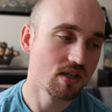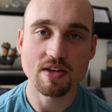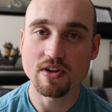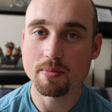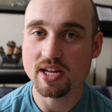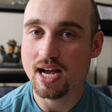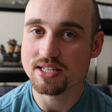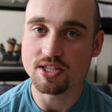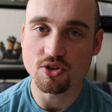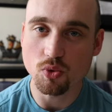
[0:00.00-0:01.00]
If anybody has
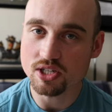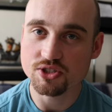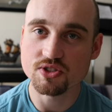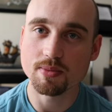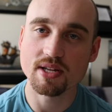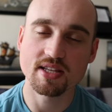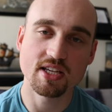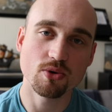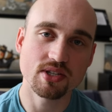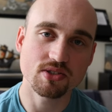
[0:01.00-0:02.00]
any questions about the
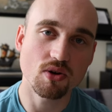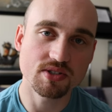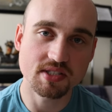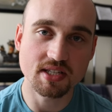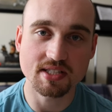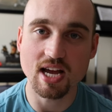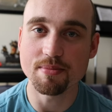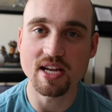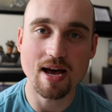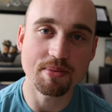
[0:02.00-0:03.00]
EOS R6, I'd
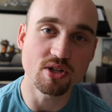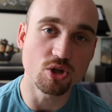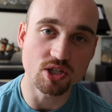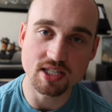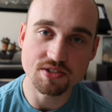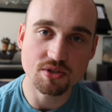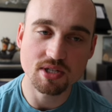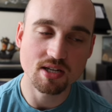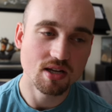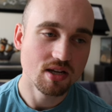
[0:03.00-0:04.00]
be happy to look into
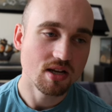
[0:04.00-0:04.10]
it.